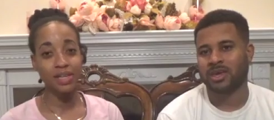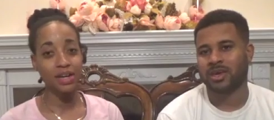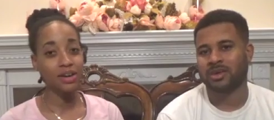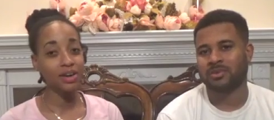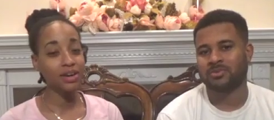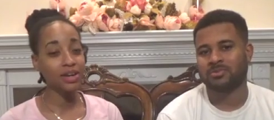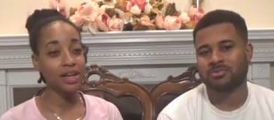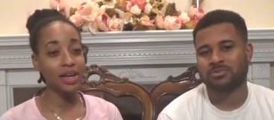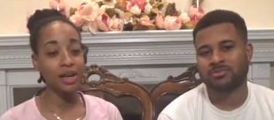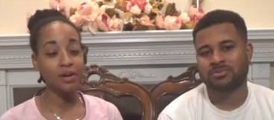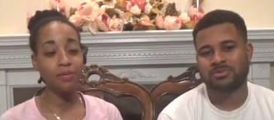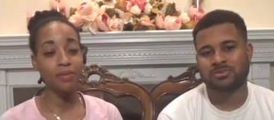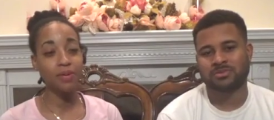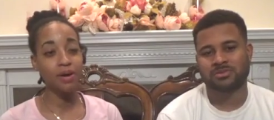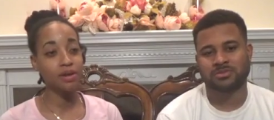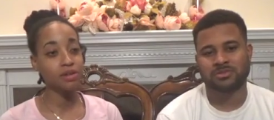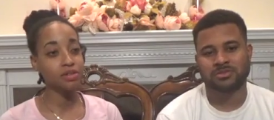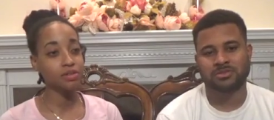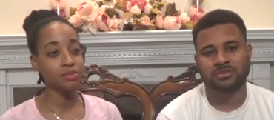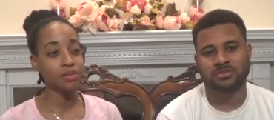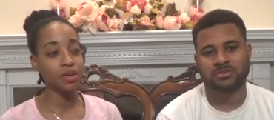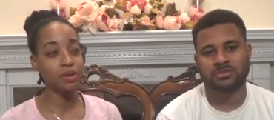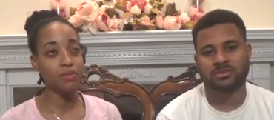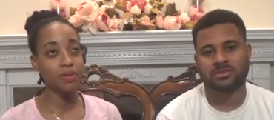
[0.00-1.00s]
Speaker 1: I
Speaker 2: already had
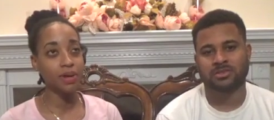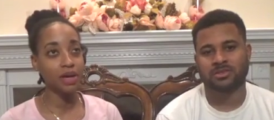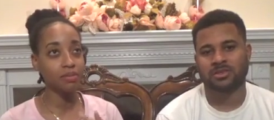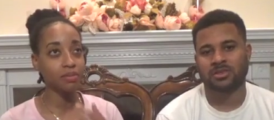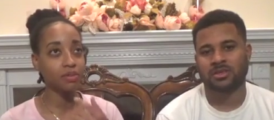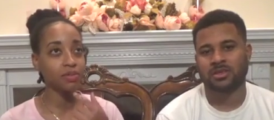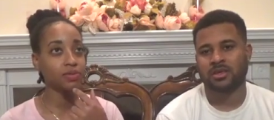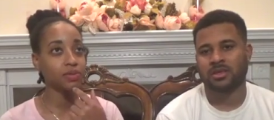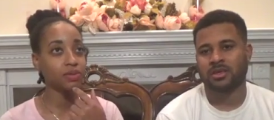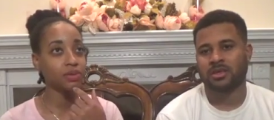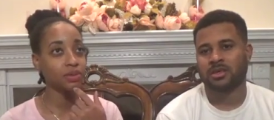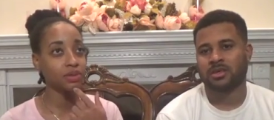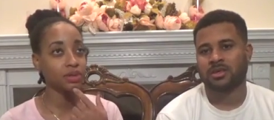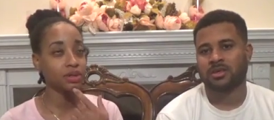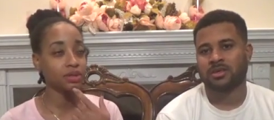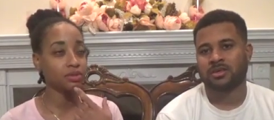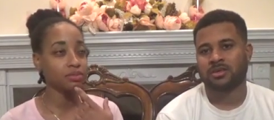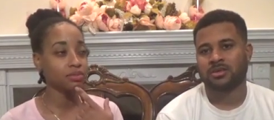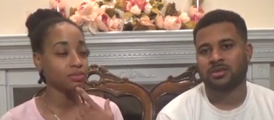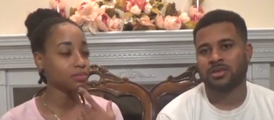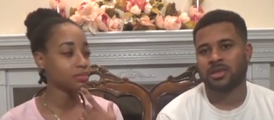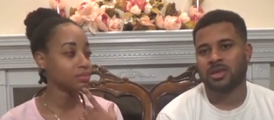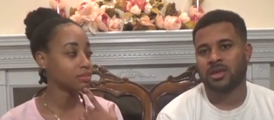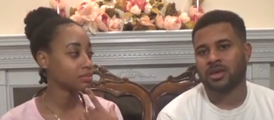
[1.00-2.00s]
problems with my back
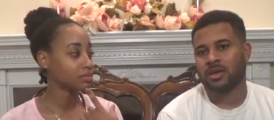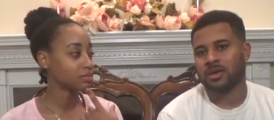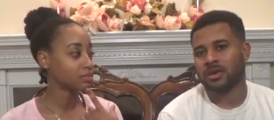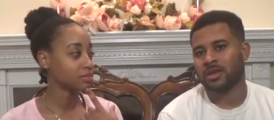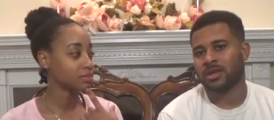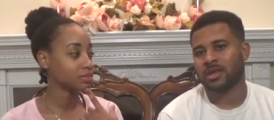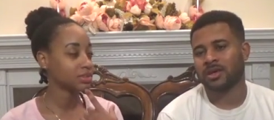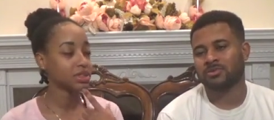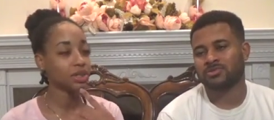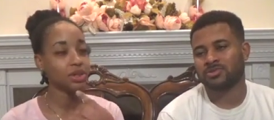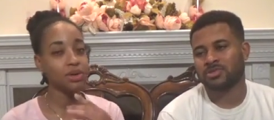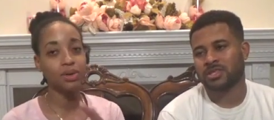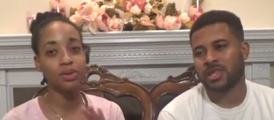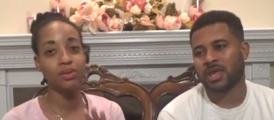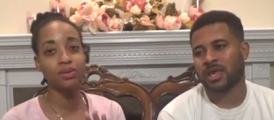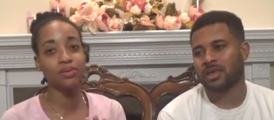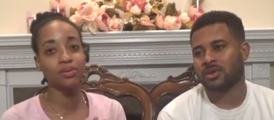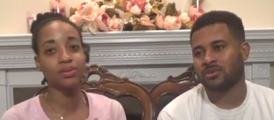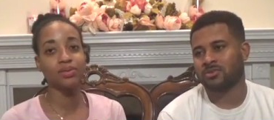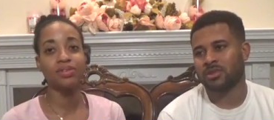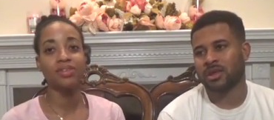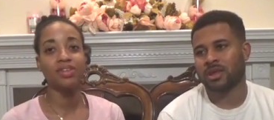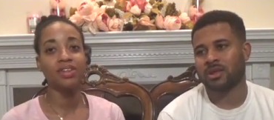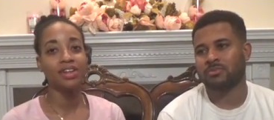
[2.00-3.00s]
before.
Speaker 1: Yeah, and I was so.
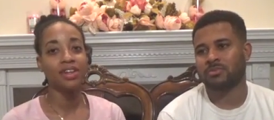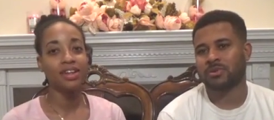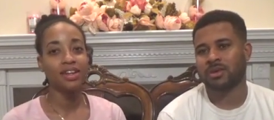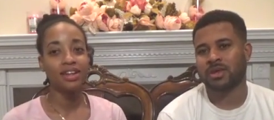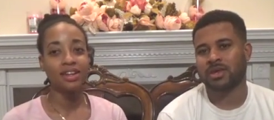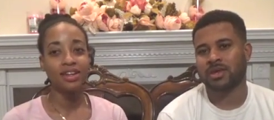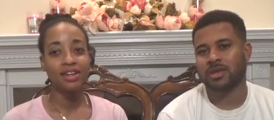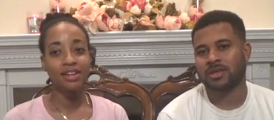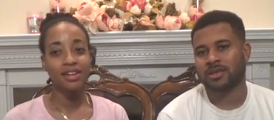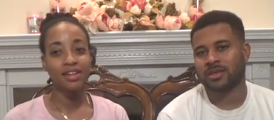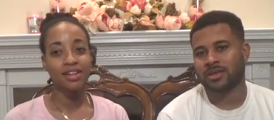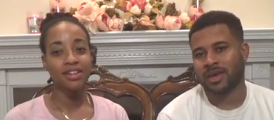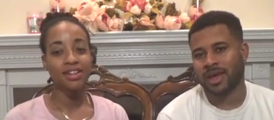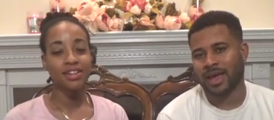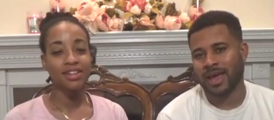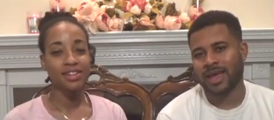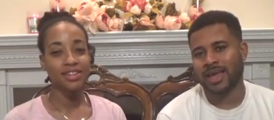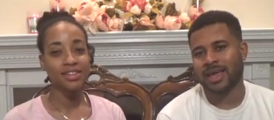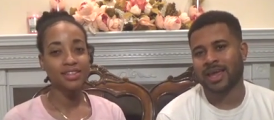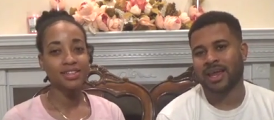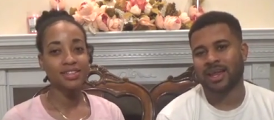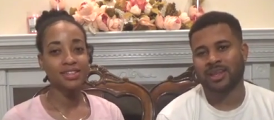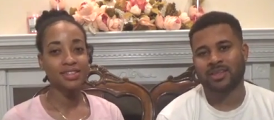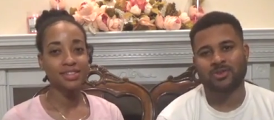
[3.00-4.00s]
like, you know what I mean?
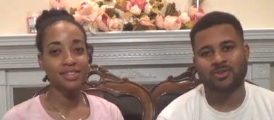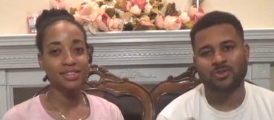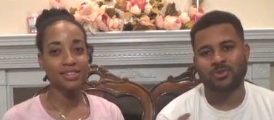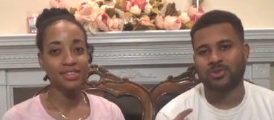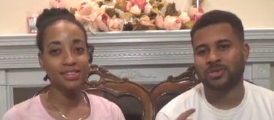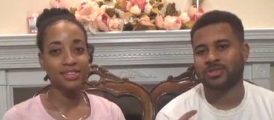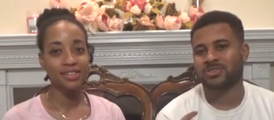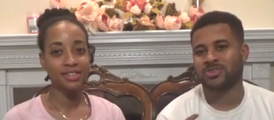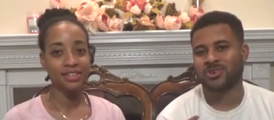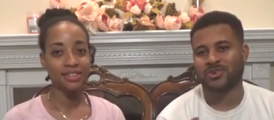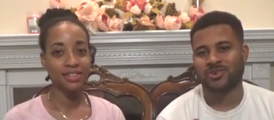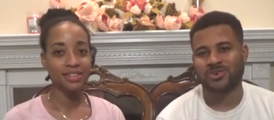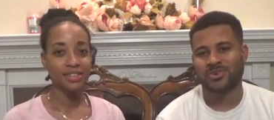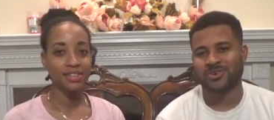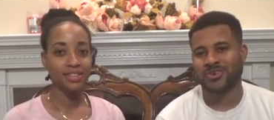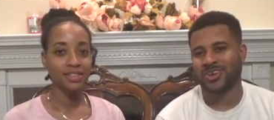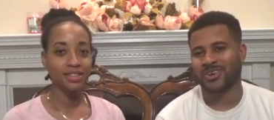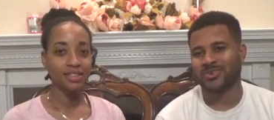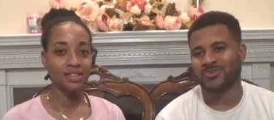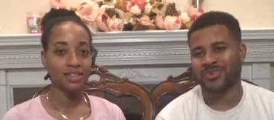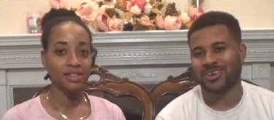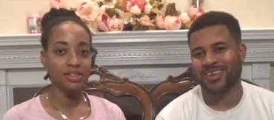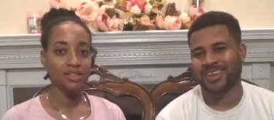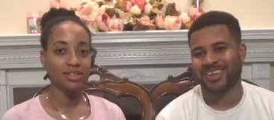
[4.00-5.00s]
I ain't got to do it, so you know
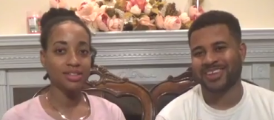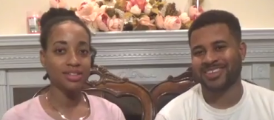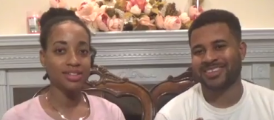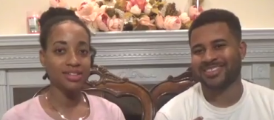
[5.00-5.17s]
what I mean?